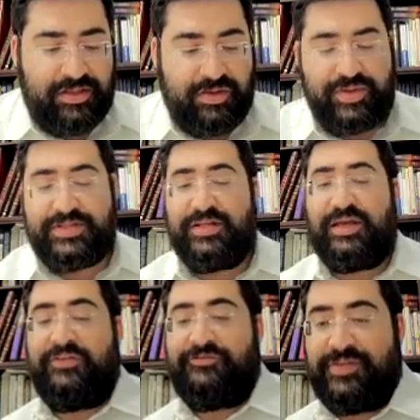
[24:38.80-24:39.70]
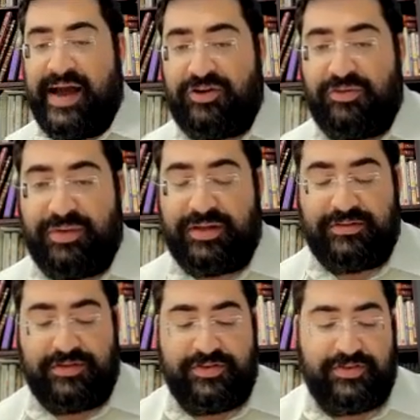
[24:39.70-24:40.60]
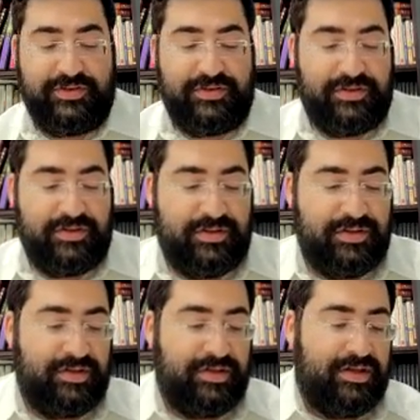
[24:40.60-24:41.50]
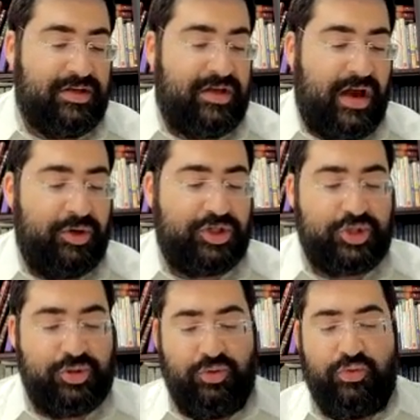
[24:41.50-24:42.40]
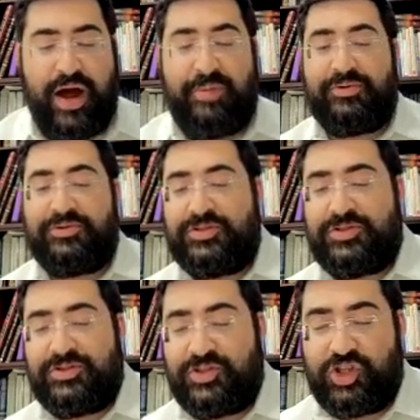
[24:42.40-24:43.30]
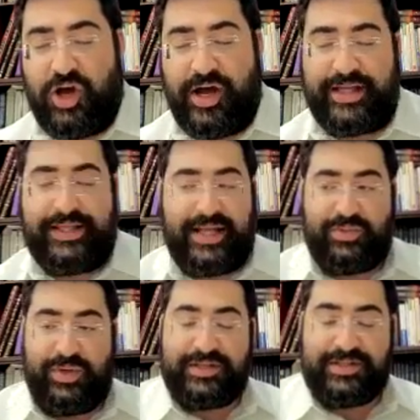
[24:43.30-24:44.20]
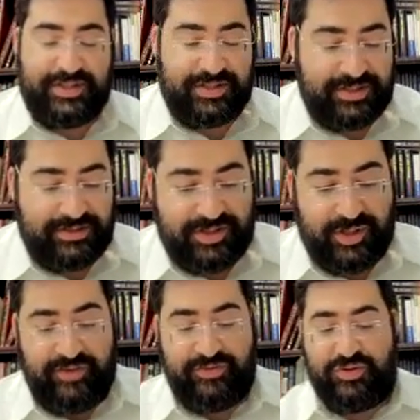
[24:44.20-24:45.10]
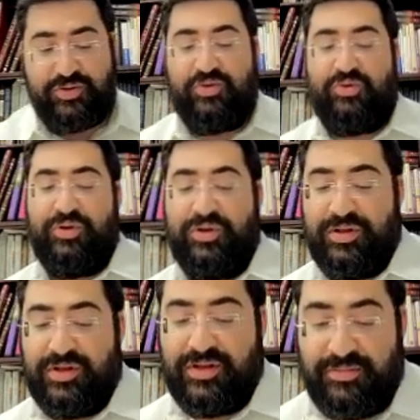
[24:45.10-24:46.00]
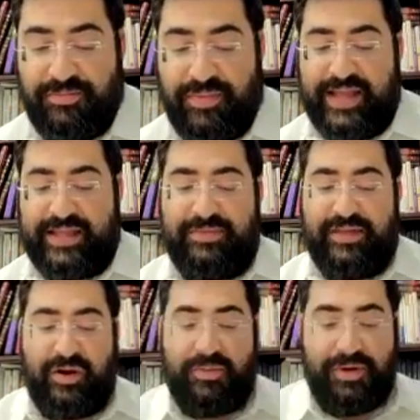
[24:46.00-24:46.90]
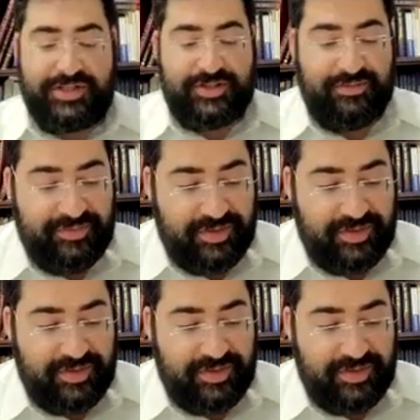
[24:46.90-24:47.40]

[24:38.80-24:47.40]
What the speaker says: was a gift document on which two robbers signed as witnesses. So you have two Eidim there, apostle.